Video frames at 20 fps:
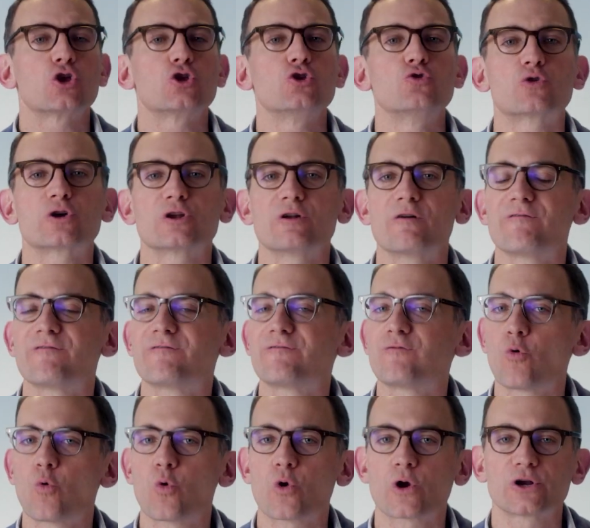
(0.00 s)
you can
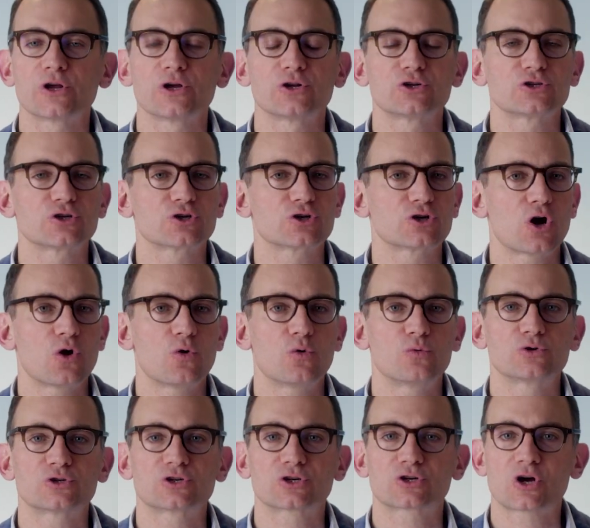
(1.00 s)
afford to
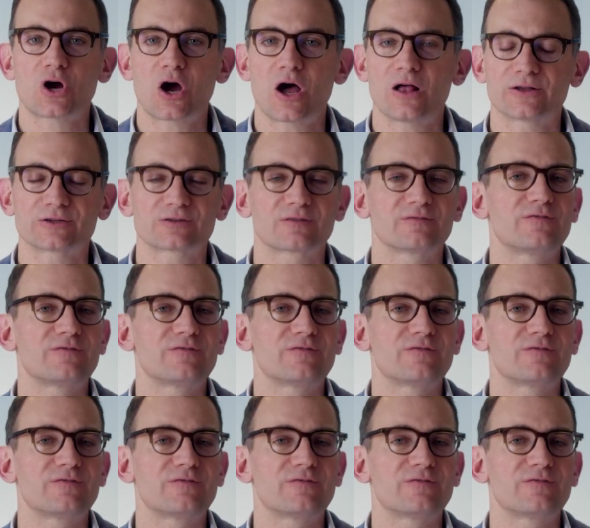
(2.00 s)
go to college.